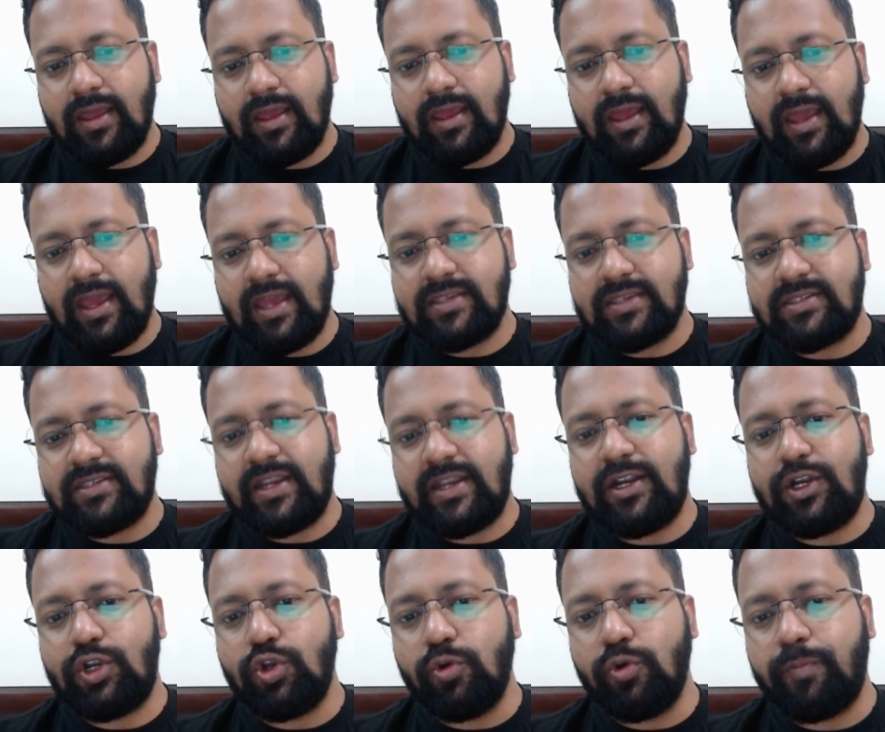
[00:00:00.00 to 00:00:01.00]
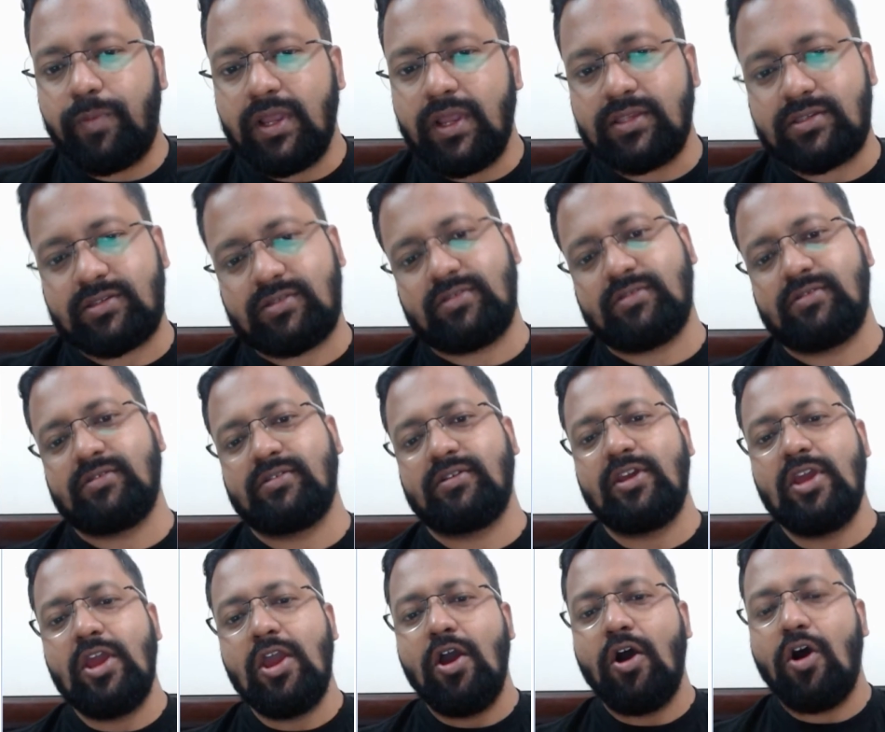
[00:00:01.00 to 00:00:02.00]
Sn2 plus,
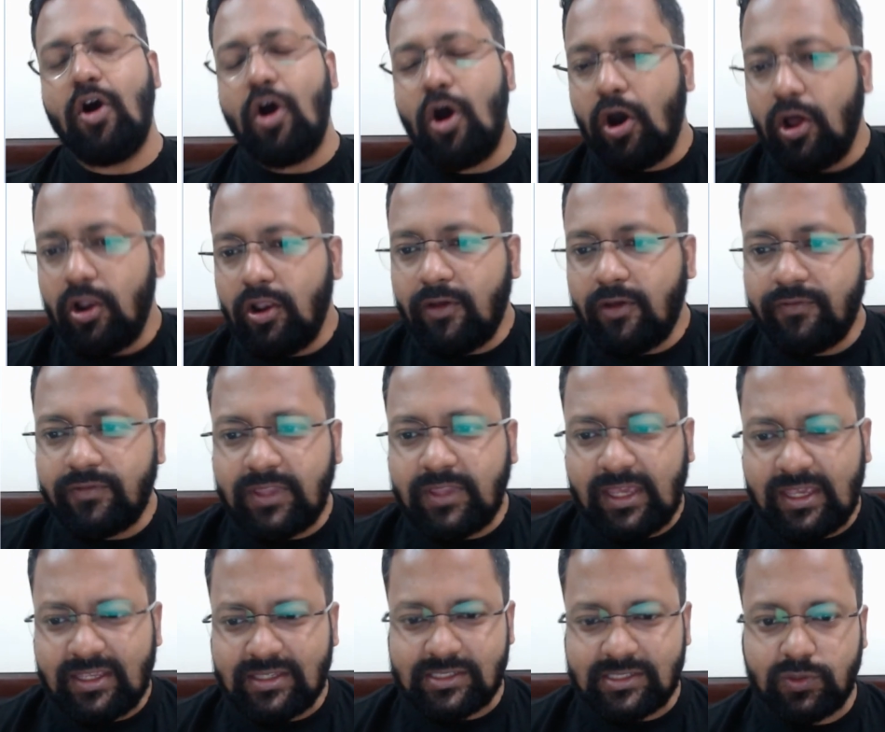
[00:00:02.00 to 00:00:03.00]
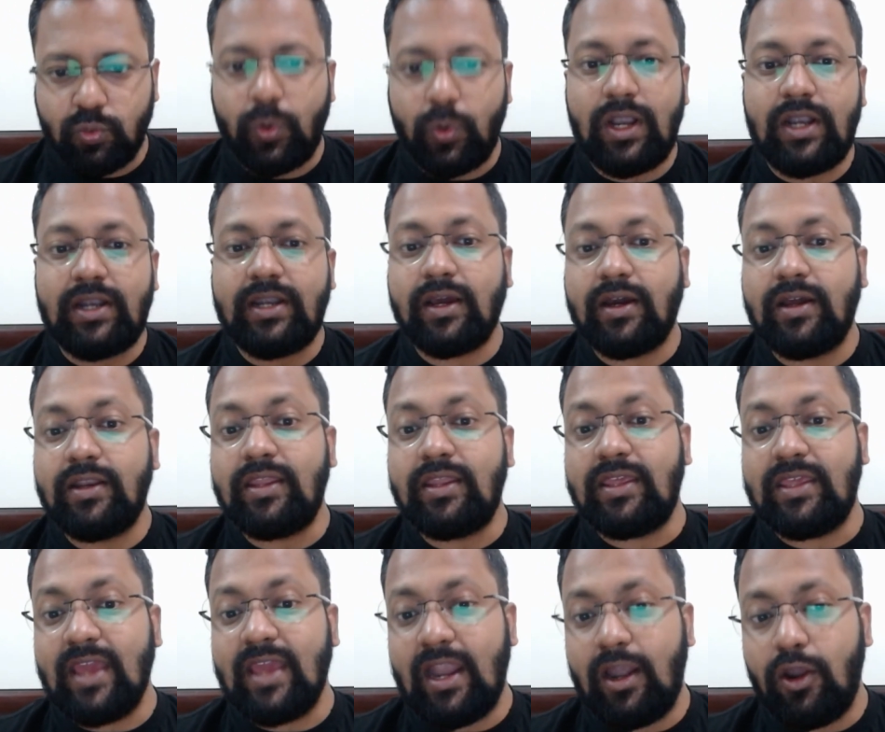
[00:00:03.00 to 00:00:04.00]
all of these will turn
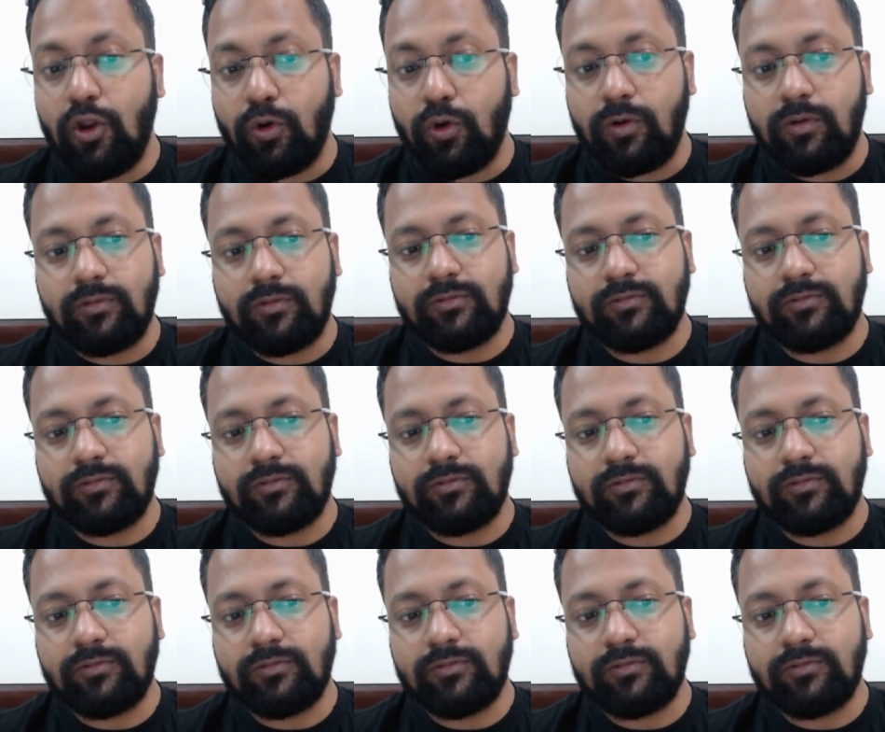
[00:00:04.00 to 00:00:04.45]
yellow.